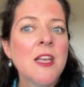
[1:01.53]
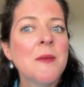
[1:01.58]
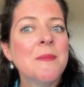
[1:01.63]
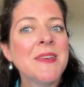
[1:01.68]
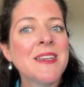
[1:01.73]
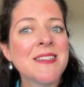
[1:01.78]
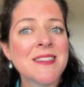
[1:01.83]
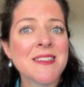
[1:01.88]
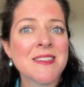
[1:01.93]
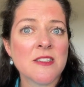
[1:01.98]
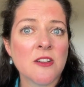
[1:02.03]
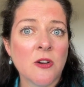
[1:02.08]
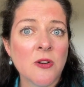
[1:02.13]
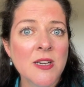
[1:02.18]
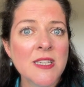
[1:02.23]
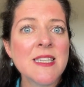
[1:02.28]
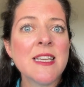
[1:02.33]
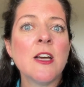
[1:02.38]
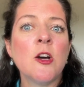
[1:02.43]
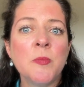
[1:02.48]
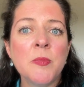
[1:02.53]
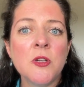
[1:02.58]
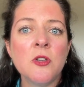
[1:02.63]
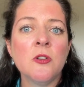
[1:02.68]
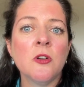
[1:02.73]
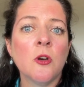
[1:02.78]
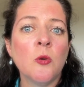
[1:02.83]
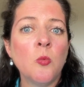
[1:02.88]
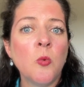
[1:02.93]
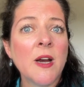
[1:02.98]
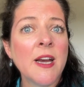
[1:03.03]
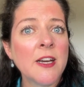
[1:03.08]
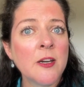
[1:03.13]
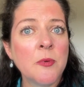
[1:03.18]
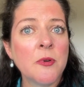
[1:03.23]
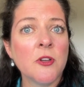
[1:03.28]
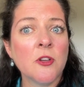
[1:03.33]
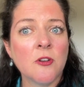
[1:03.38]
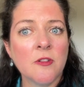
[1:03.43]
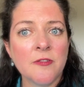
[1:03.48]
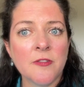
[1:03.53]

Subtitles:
because it's going to help you know where to put your